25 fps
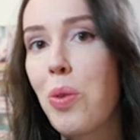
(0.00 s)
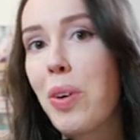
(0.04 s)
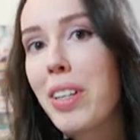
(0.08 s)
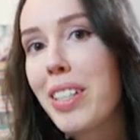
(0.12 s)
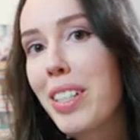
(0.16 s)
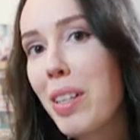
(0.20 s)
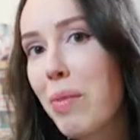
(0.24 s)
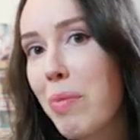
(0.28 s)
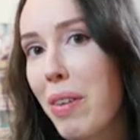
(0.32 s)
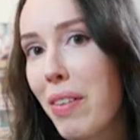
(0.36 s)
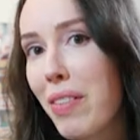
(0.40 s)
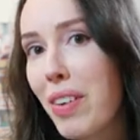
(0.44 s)
What's
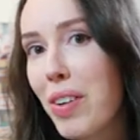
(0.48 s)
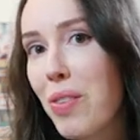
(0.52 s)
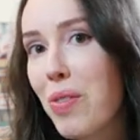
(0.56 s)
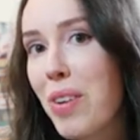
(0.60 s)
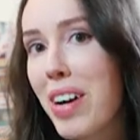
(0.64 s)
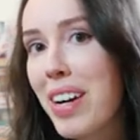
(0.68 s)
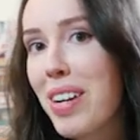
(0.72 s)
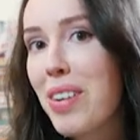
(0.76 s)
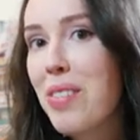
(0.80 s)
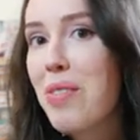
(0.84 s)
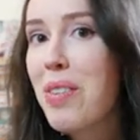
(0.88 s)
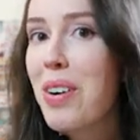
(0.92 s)
up
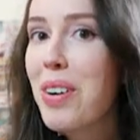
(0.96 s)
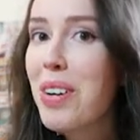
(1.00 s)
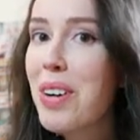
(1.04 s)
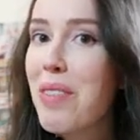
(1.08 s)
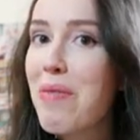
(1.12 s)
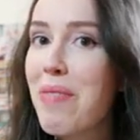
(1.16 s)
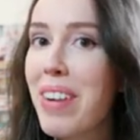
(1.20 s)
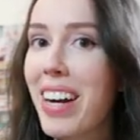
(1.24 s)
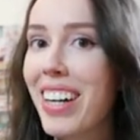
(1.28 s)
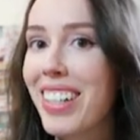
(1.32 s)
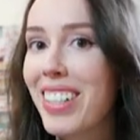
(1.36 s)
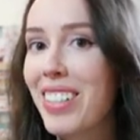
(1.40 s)
everyone? Welcome
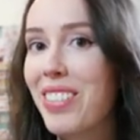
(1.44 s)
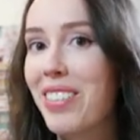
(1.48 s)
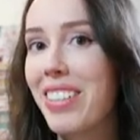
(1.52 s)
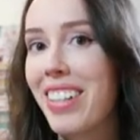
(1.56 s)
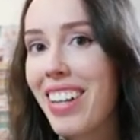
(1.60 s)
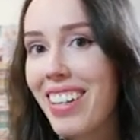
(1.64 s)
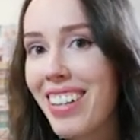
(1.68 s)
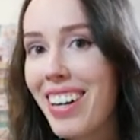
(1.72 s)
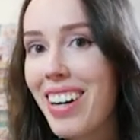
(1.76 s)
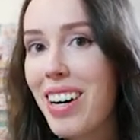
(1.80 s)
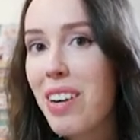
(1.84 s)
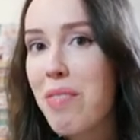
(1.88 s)
back to
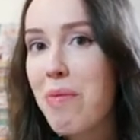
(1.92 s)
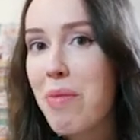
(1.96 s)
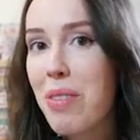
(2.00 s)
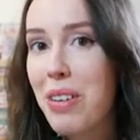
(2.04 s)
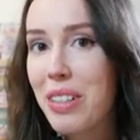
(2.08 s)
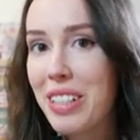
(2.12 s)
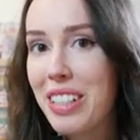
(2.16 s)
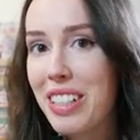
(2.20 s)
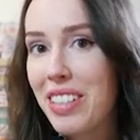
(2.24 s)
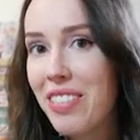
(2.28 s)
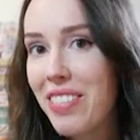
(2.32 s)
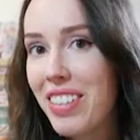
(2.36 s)
another
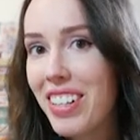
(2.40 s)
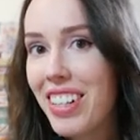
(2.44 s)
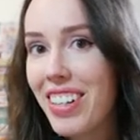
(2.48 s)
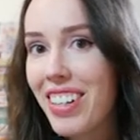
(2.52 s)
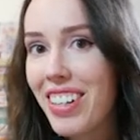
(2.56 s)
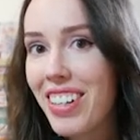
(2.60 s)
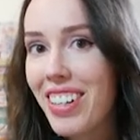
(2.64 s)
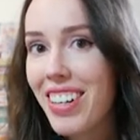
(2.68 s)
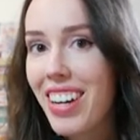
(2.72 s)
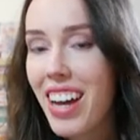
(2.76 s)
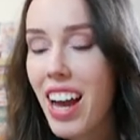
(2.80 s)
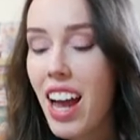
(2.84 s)
unboxing
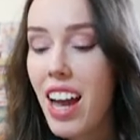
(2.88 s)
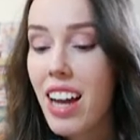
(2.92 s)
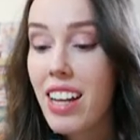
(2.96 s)
video.